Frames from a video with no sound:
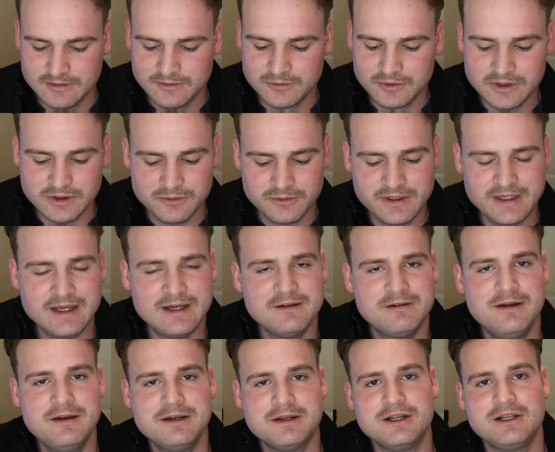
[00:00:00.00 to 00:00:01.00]
Well, we
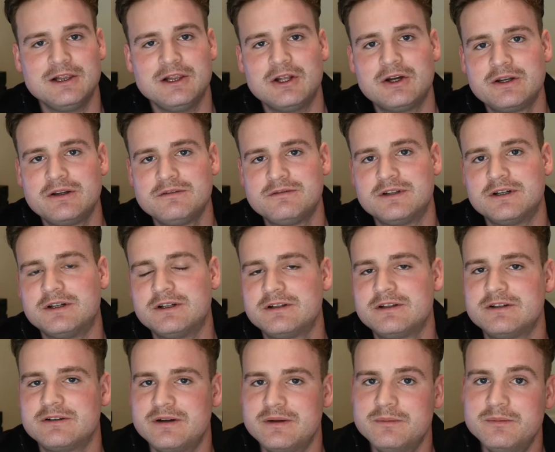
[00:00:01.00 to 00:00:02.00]
have a lot of
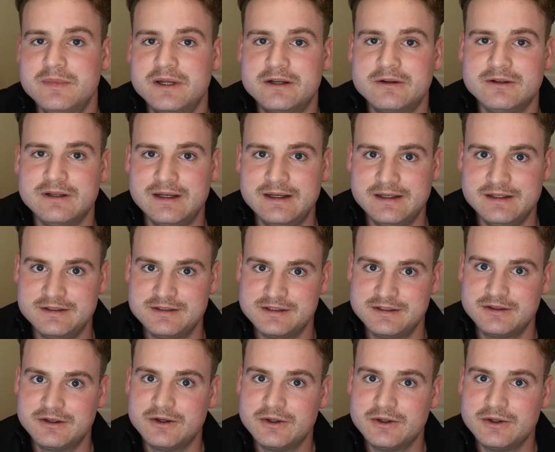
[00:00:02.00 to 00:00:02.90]
data in middle age and